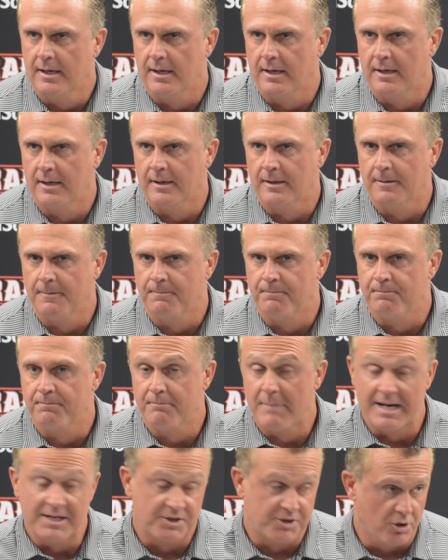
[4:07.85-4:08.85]

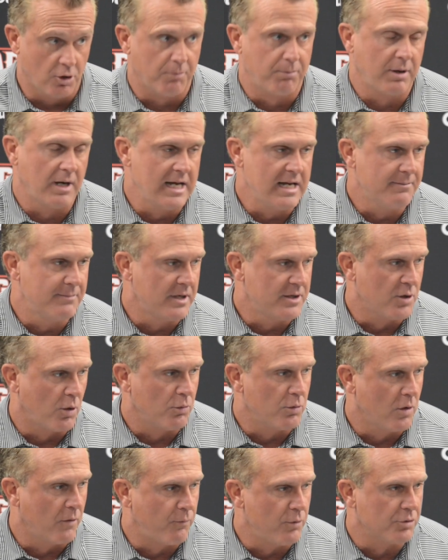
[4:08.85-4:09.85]
Might still play, but
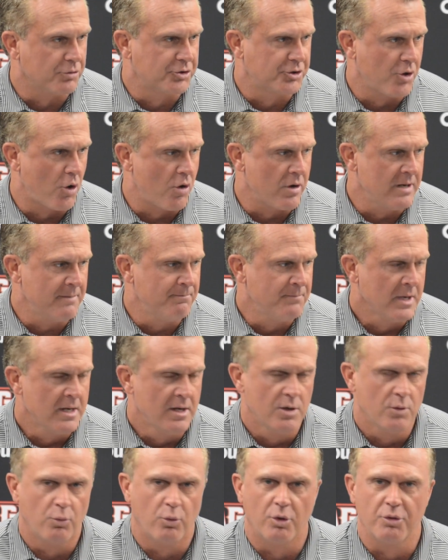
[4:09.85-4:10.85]
don't know if we'll start him.
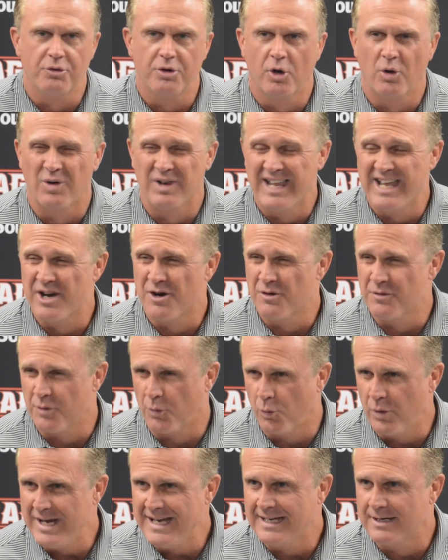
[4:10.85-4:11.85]
We'll know later in
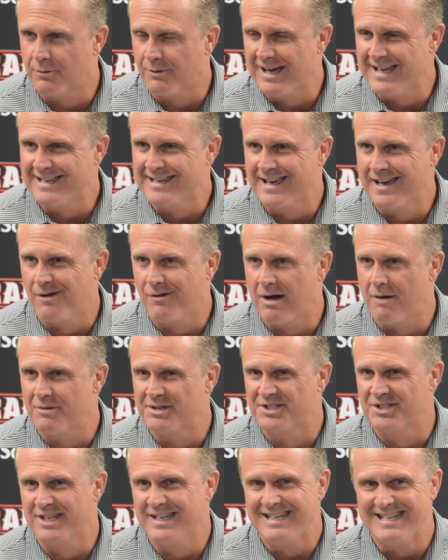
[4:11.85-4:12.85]
the week. Right now, I
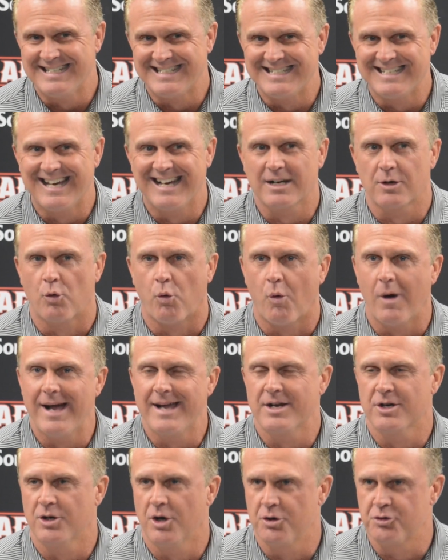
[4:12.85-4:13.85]
would say he's not
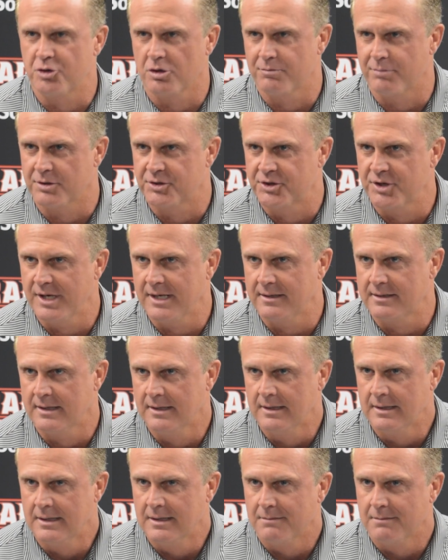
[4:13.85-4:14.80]
quite 100%.